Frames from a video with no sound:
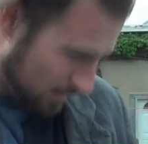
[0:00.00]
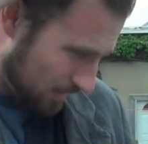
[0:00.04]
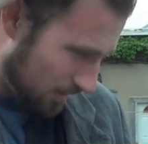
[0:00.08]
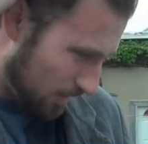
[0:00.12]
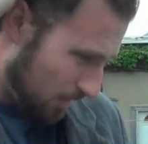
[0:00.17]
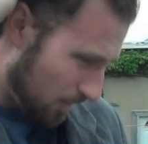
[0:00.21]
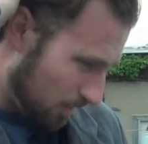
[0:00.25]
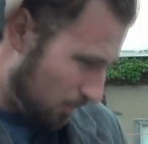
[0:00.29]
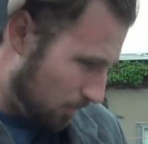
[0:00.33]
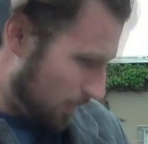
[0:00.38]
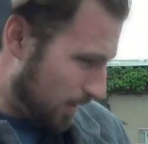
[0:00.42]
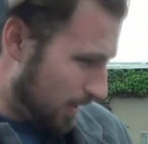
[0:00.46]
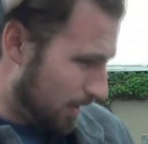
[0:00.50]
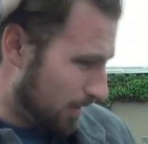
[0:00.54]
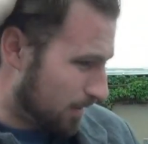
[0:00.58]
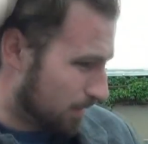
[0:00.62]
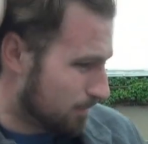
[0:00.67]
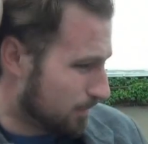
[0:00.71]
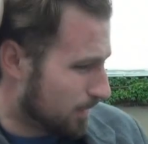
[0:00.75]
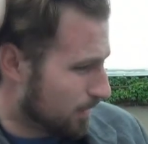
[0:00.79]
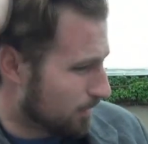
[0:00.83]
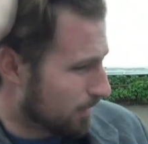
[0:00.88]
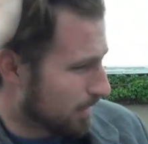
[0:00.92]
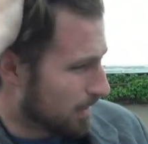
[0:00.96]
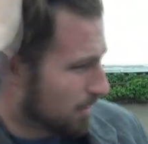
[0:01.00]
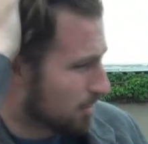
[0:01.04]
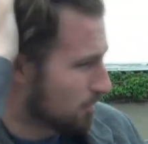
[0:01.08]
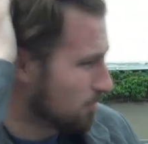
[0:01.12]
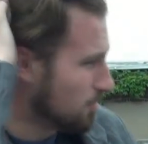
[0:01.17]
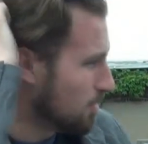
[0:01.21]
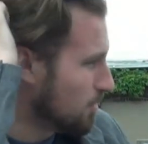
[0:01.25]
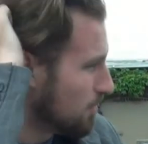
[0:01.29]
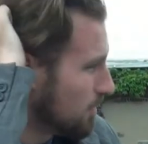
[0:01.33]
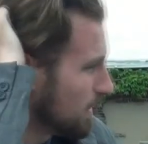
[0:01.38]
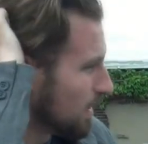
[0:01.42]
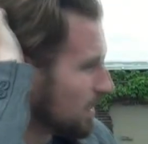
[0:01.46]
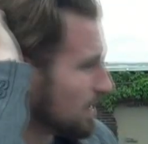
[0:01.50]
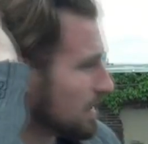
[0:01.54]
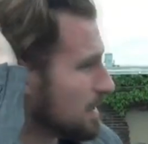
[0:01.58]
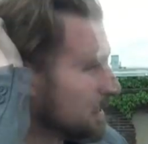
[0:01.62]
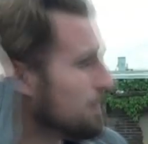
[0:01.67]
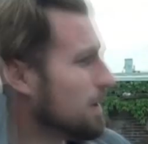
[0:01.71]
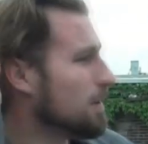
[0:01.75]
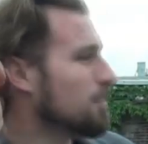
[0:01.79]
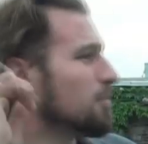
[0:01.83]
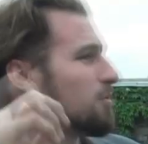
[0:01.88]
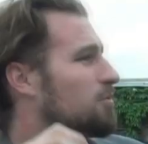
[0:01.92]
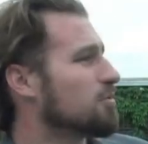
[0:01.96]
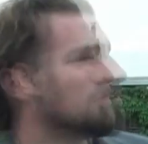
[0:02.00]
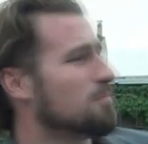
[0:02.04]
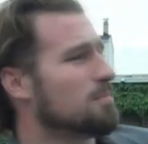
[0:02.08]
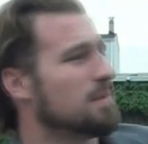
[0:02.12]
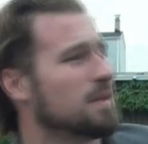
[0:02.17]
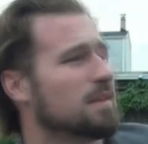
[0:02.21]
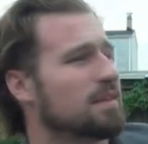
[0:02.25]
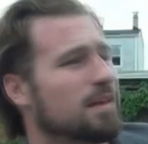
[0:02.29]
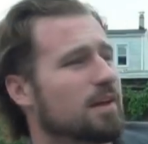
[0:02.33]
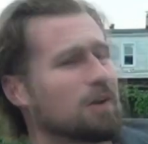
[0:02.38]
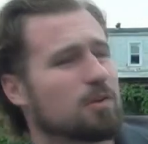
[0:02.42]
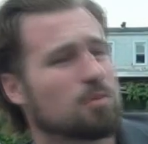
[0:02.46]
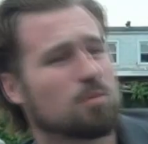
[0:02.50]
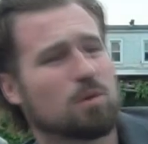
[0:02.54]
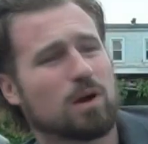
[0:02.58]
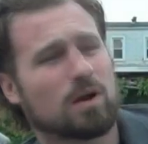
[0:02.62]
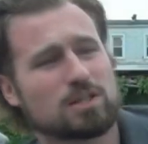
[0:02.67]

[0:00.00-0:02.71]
you know, my Radical Movement Elite members will be there to